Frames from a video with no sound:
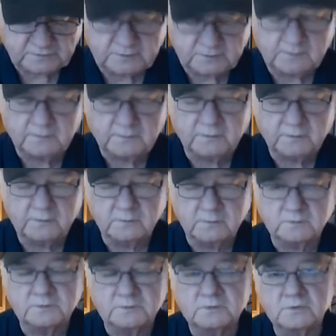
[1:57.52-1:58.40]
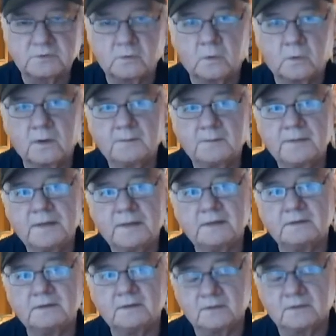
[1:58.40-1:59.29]
number 2, Storm
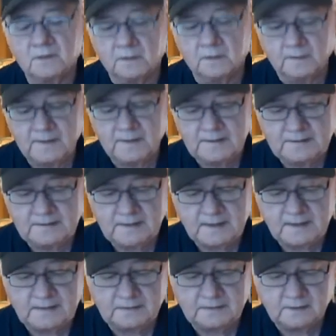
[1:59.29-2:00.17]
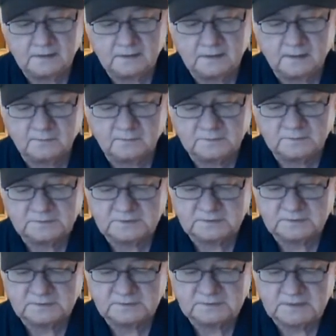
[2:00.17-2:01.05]
in the Lake, and number
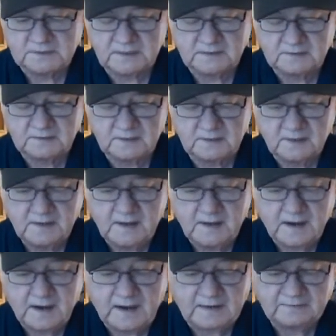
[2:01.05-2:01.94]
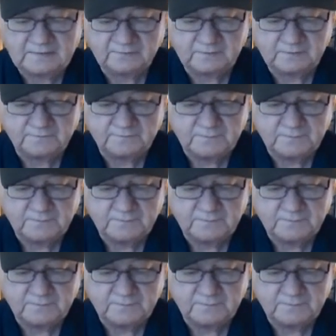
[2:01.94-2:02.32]
6, Saint Ivan.